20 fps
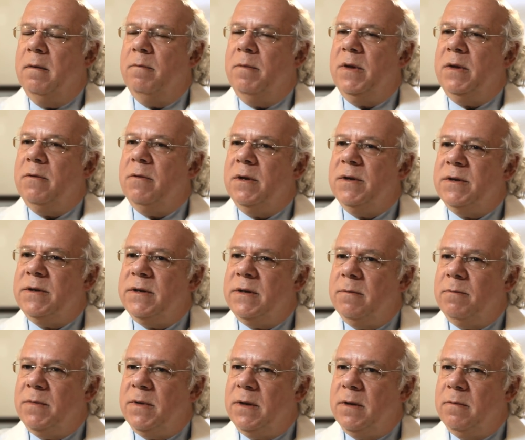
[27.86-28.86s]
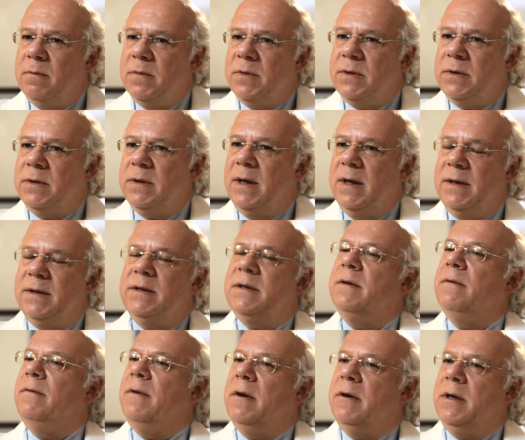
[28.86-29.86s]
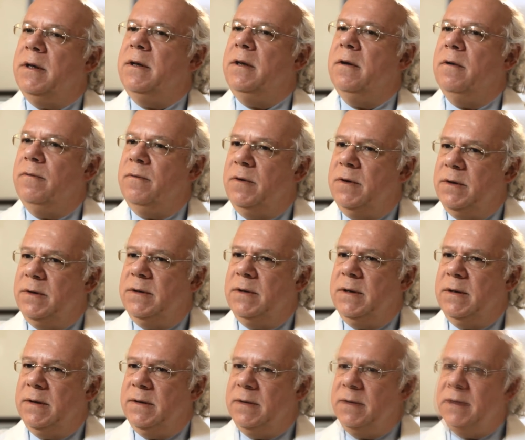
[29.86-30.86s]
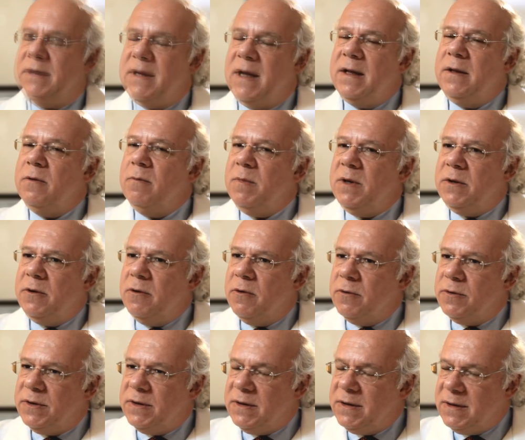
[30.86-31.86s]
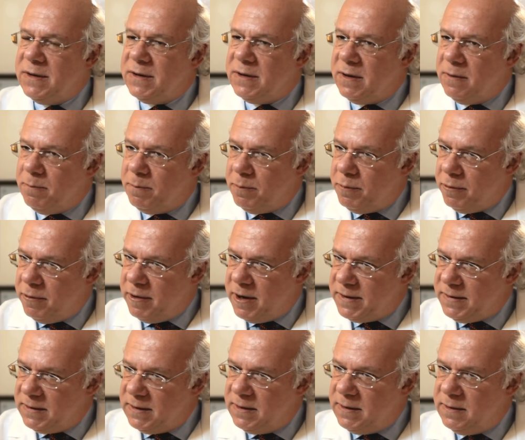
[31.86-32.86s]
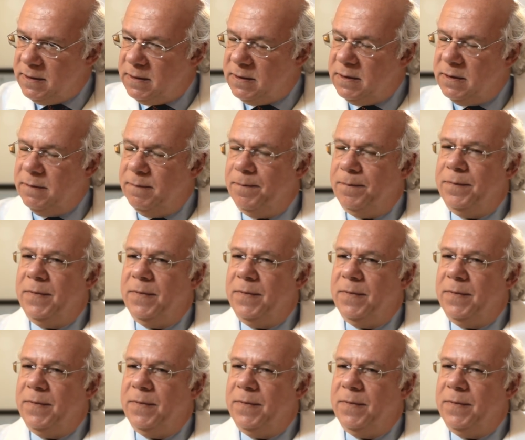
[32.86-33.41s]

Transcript: between symptoms and severity of disease. Endometriosis is the presence